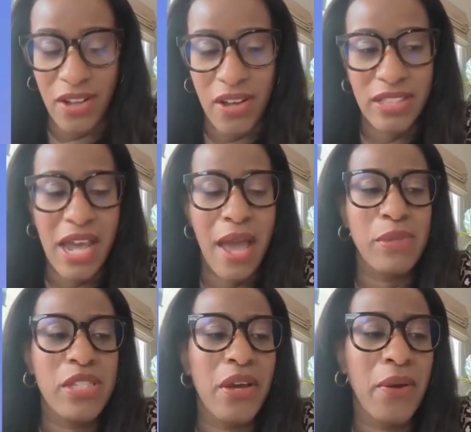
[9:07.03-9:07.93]
long time.
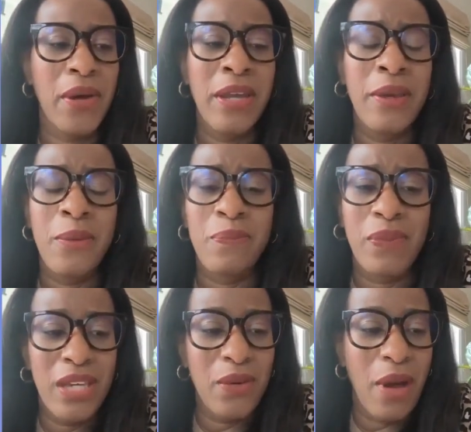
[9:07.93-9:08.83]
So
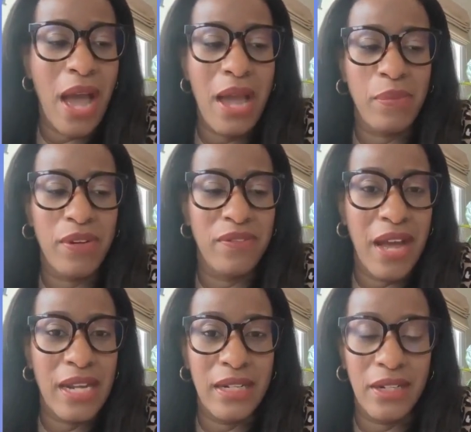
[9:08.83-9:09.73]
EY
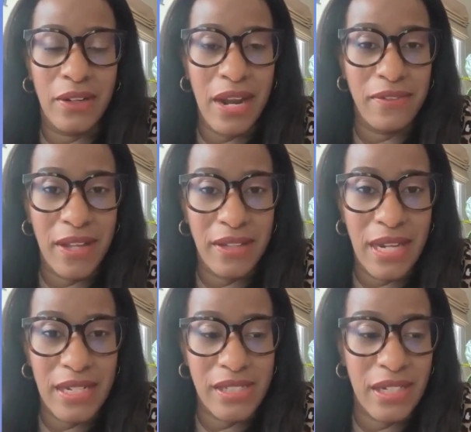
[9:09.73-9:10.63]
provided a great
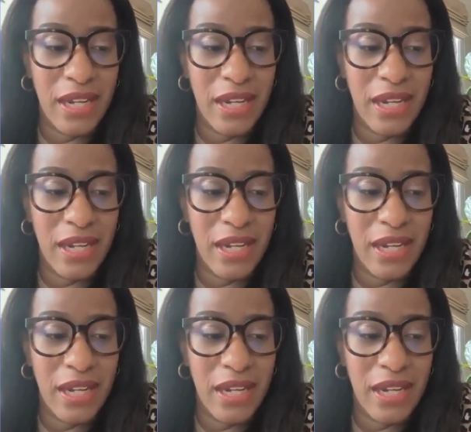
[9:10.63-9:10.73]
foundation.